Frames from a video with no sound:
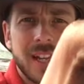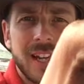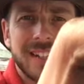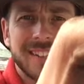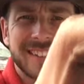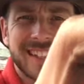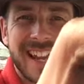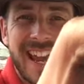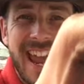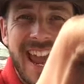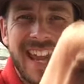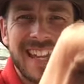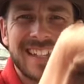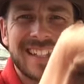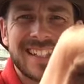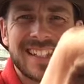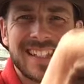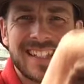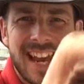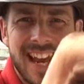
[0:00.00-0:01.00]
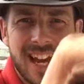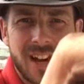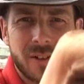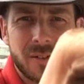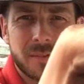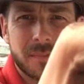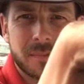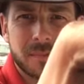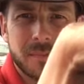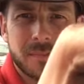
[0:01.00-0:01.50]
is going to head down.
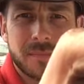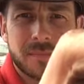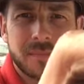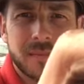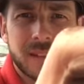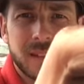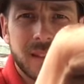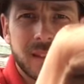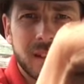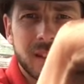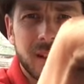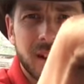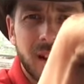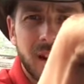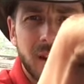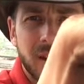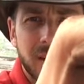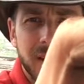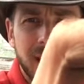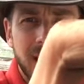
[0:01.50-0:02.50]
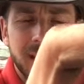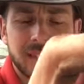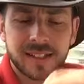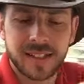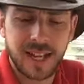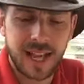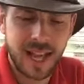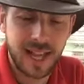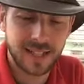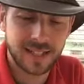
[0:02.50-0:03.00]
Okay, it's
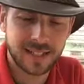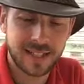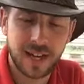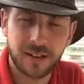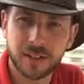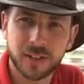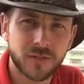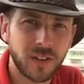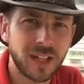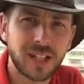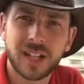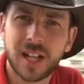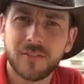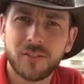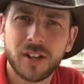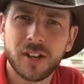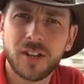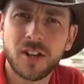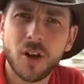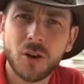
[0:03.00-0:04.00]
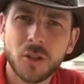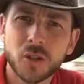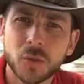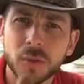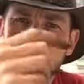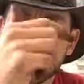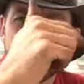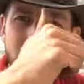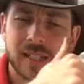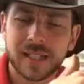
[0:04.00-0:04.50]
going to head down. It's very clever, it knows
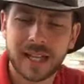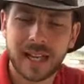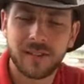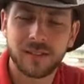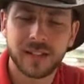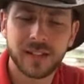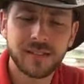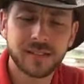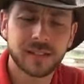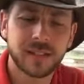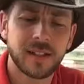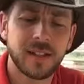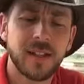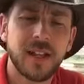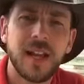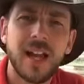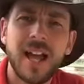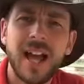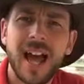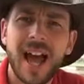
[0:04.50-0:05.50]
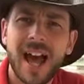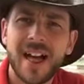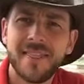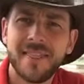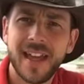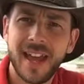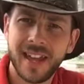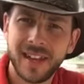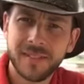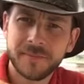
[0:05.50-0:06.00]
which way down is. And
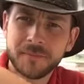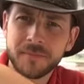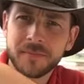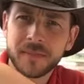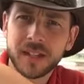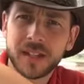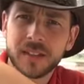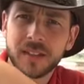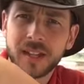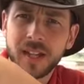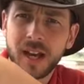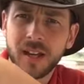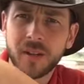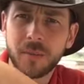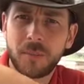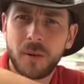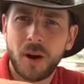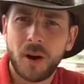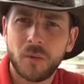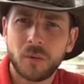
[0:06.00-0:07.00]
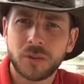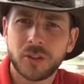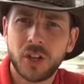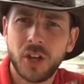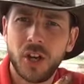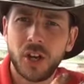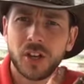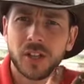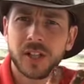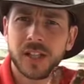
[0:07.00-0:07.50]
then the other part will
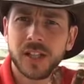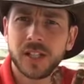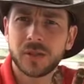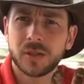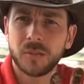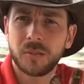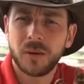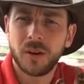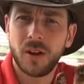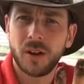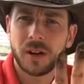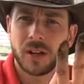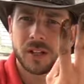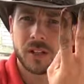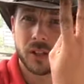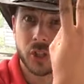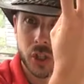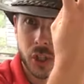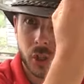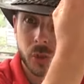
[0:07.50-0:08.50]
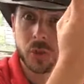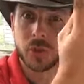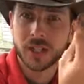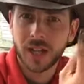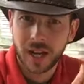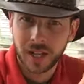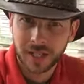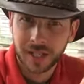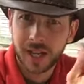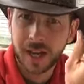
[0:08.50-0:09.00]
turn into a plant, the shoot,
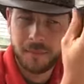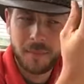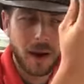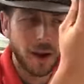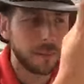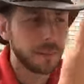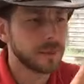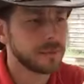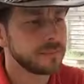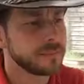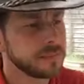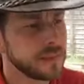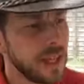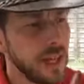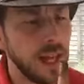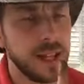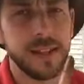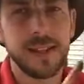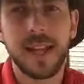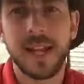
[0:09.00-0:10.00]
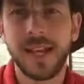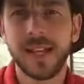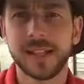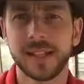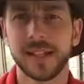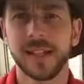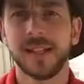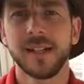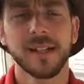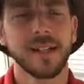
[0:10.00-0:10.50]
and come up. And
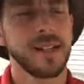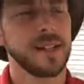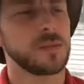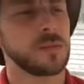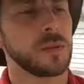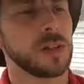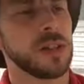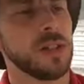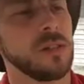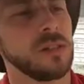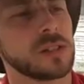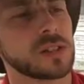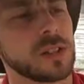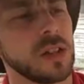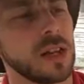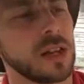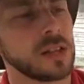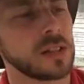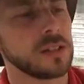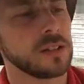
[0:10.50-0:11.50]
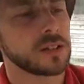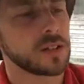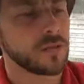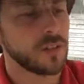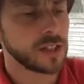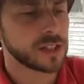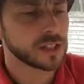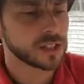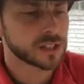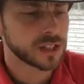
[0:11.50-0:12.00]
here is what it looks like. So if I
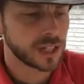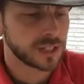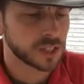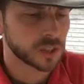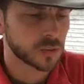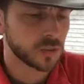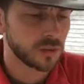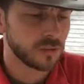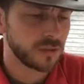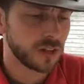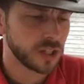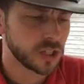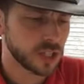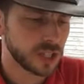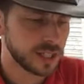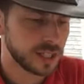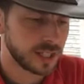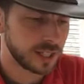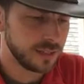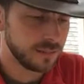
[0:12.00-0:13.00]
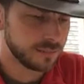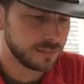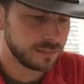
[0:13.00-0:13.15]
just take this one off very gently,